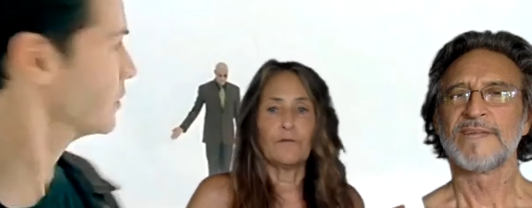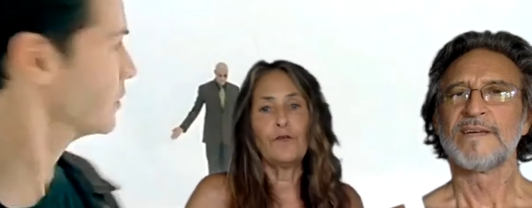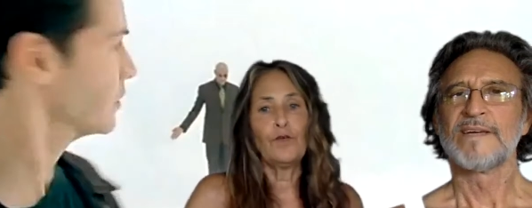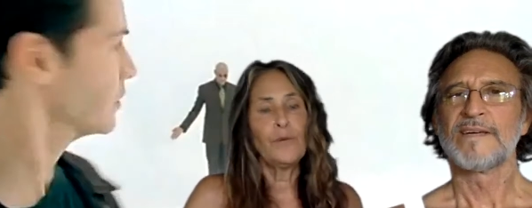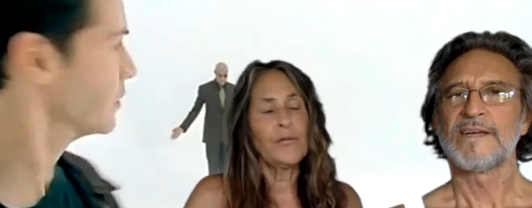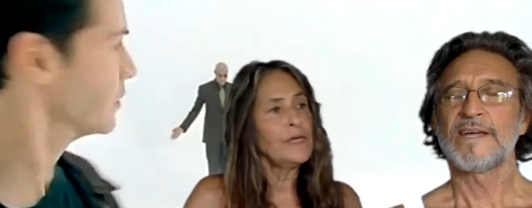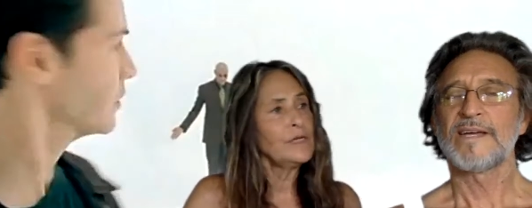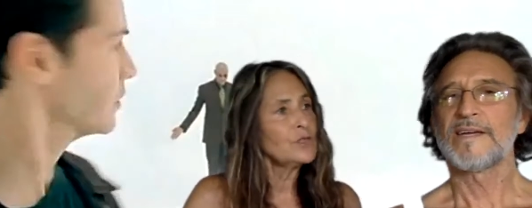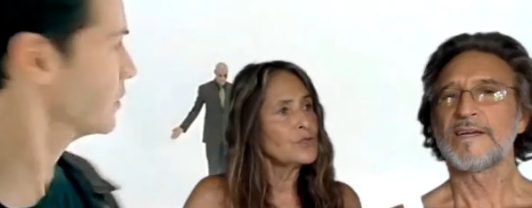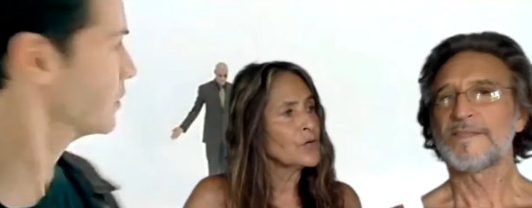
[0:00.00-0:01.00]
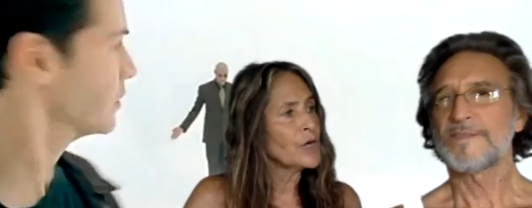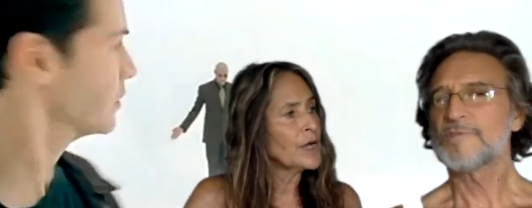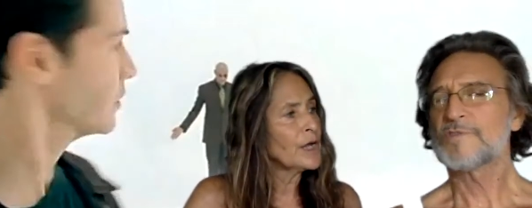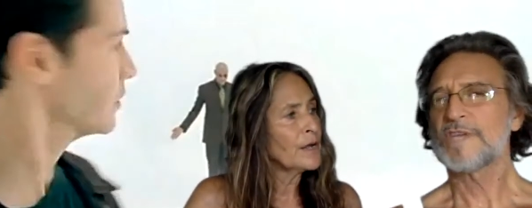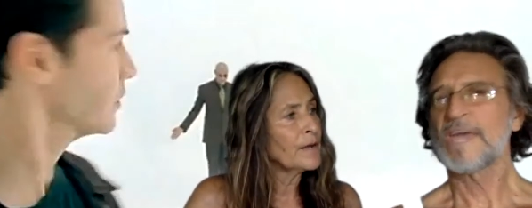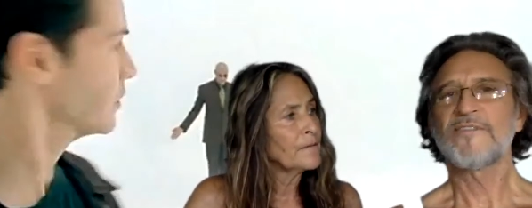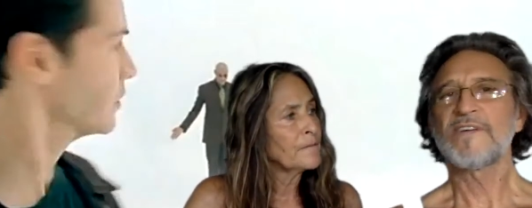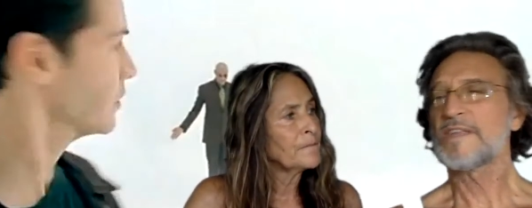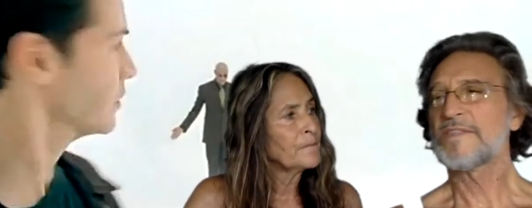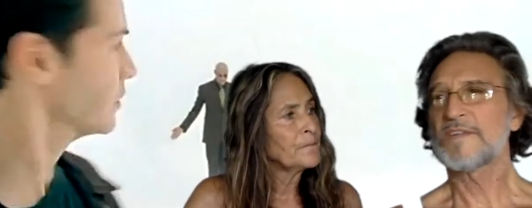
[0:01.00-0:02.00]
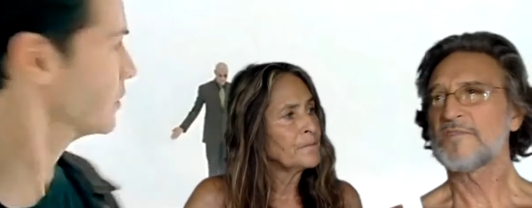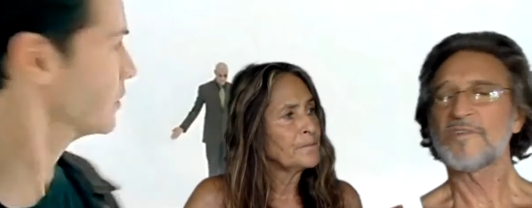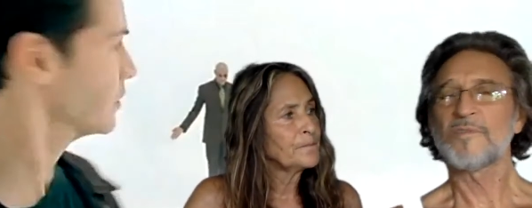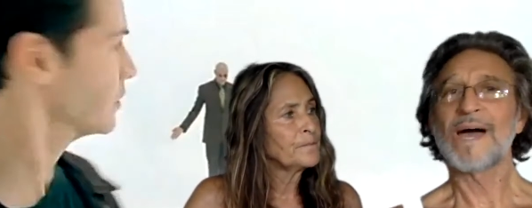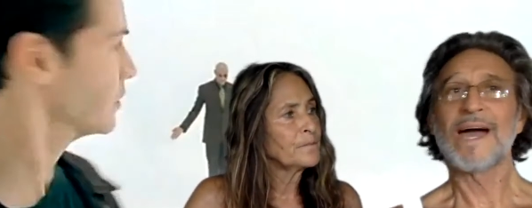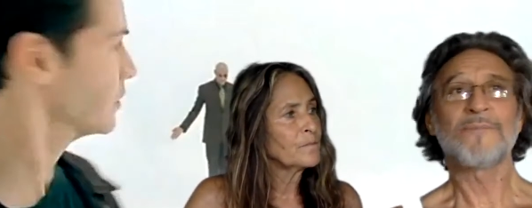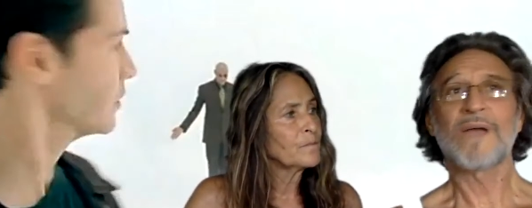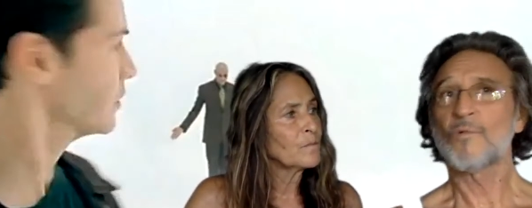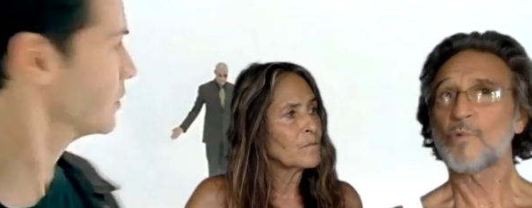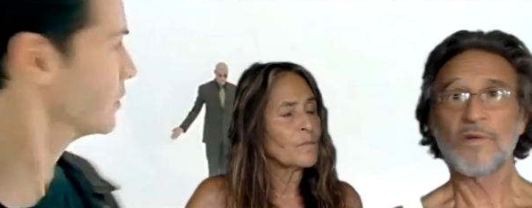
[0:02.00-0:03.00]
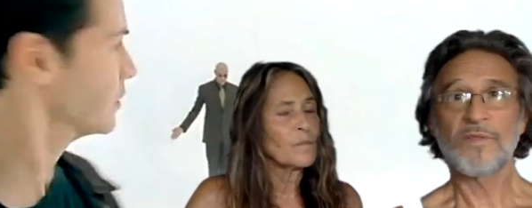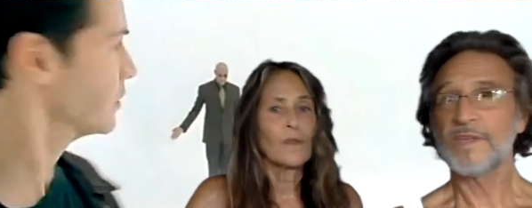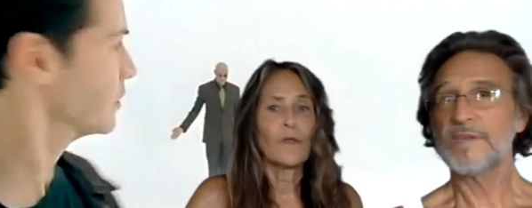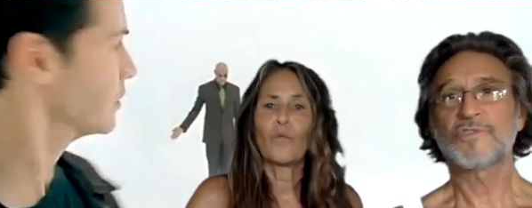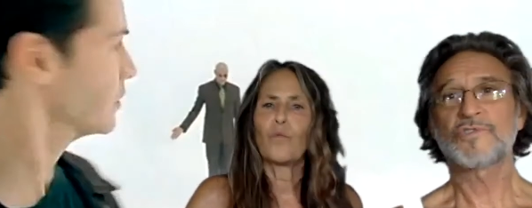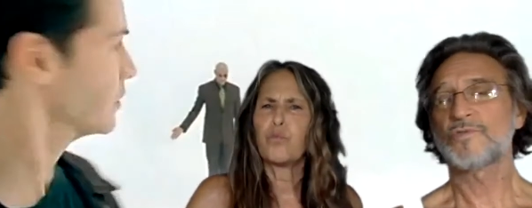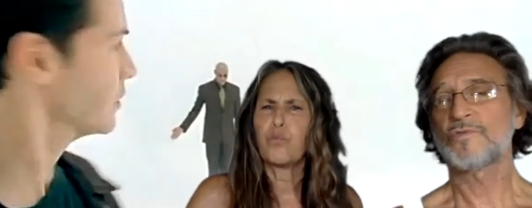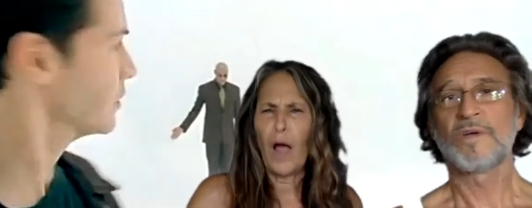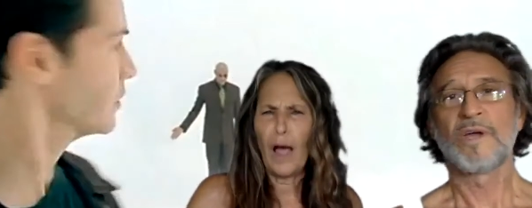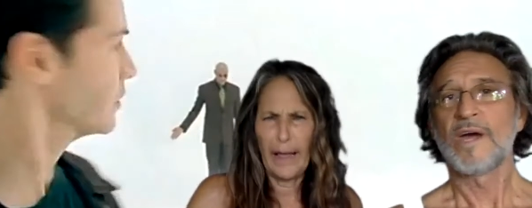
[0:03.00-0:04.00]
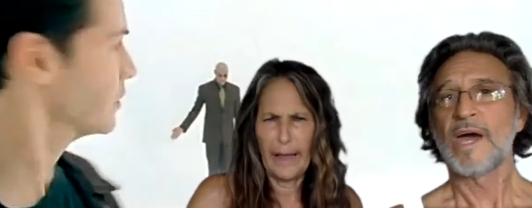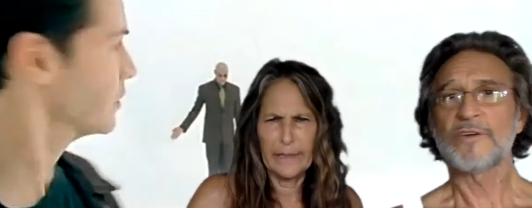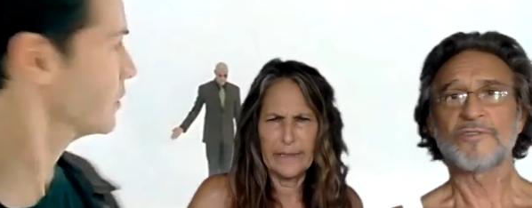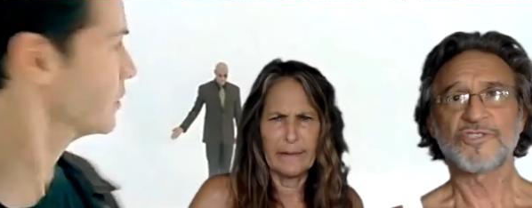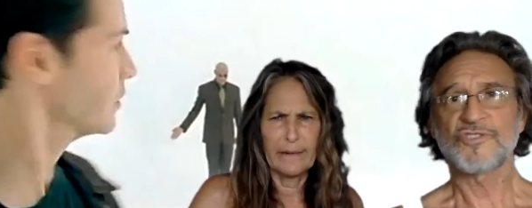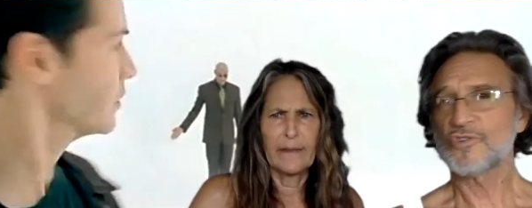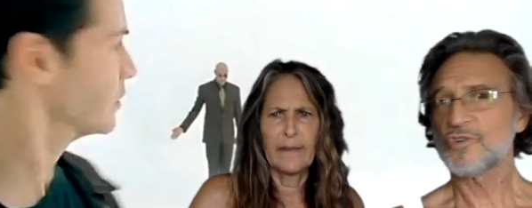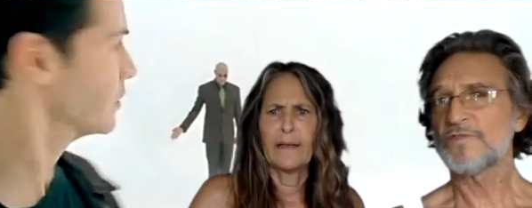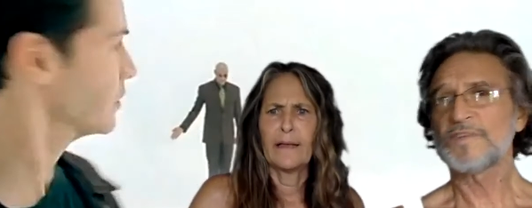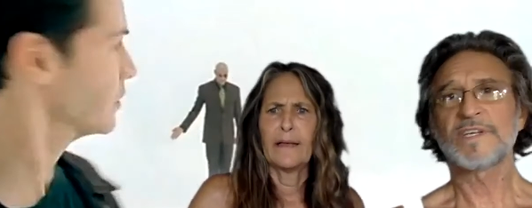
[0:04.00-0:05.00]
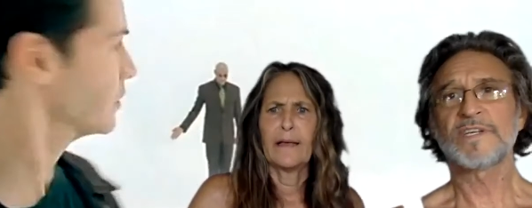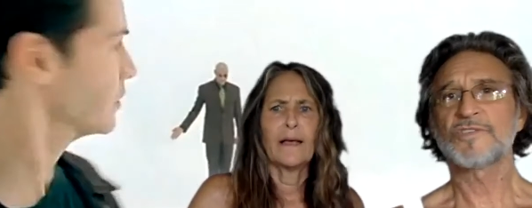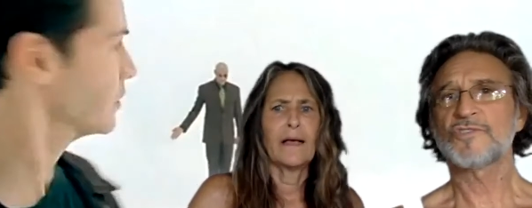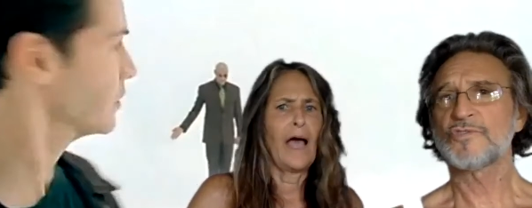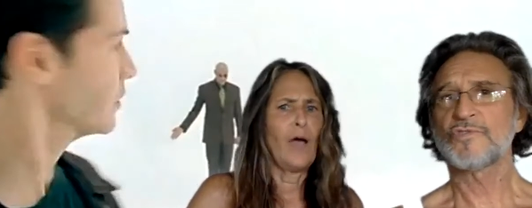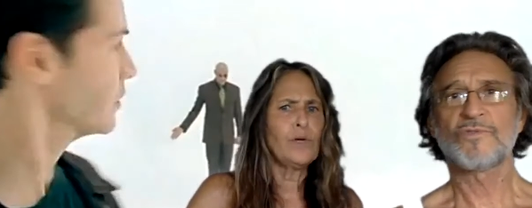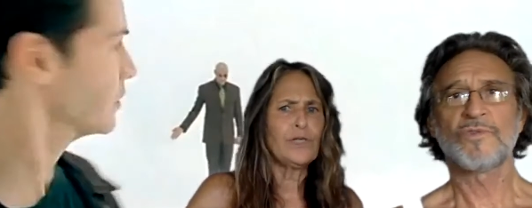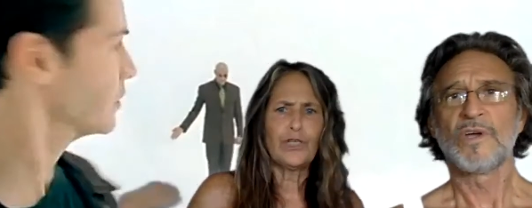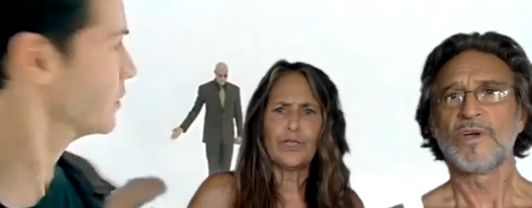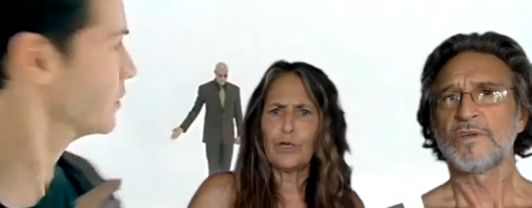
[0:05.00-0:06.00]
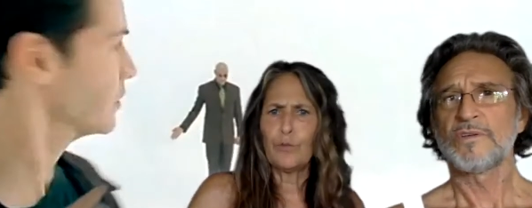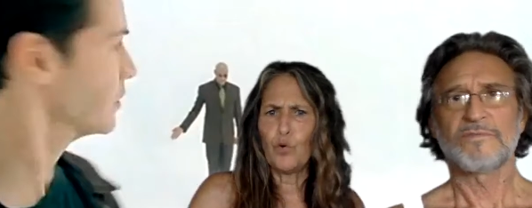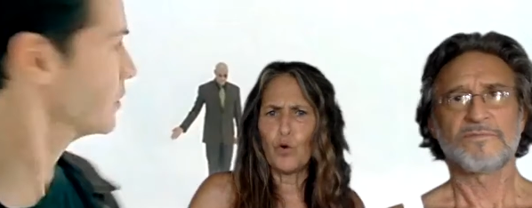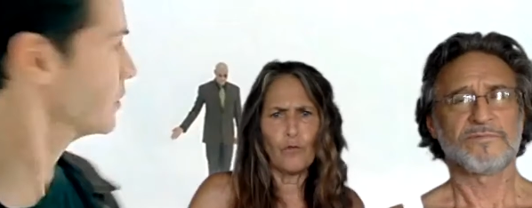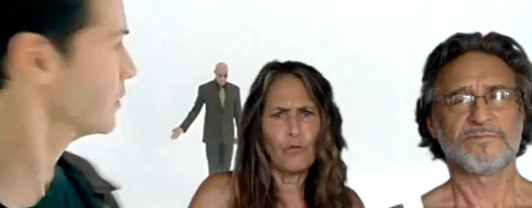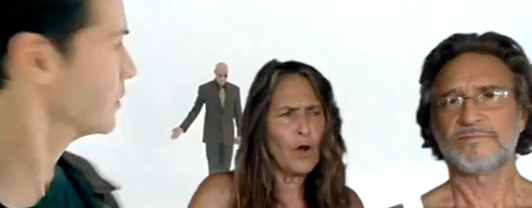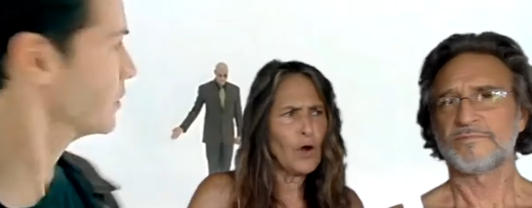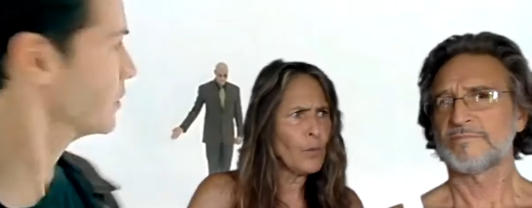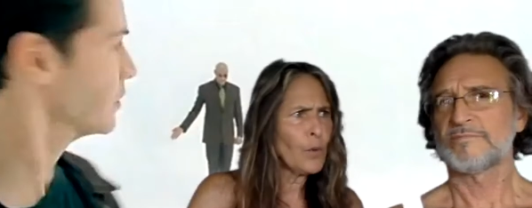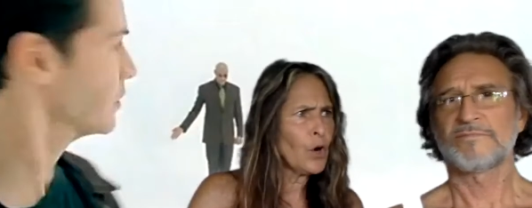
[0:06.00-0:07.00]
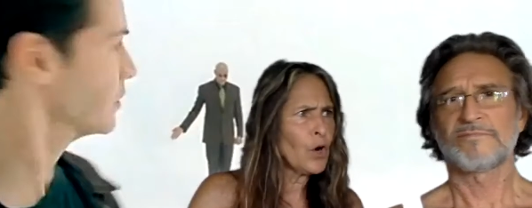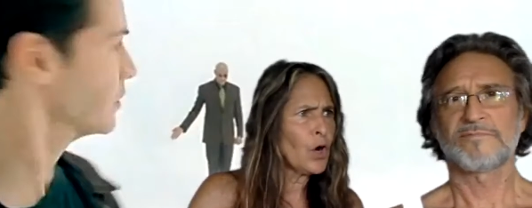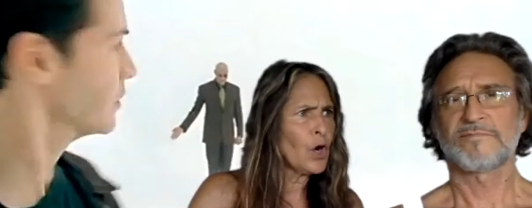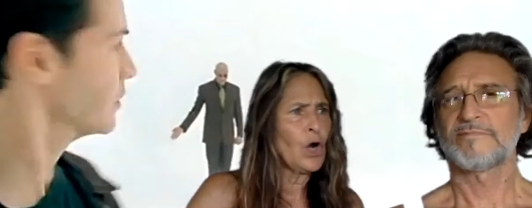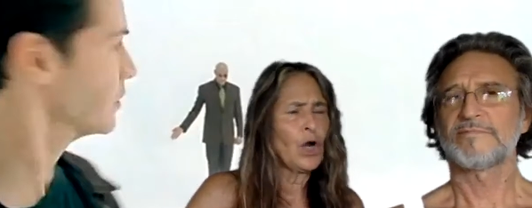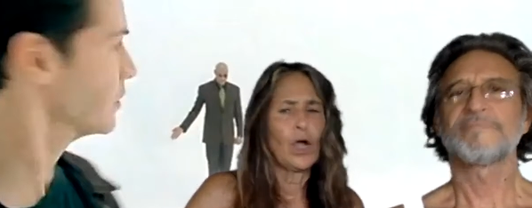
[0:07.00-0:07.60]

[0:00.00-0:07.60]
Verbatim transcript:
Speaker 1: of human history. And those can have
Speaker 2: anything from I'm not worthy to I don't deserve it to I was
Speaker 1: just a poor farmer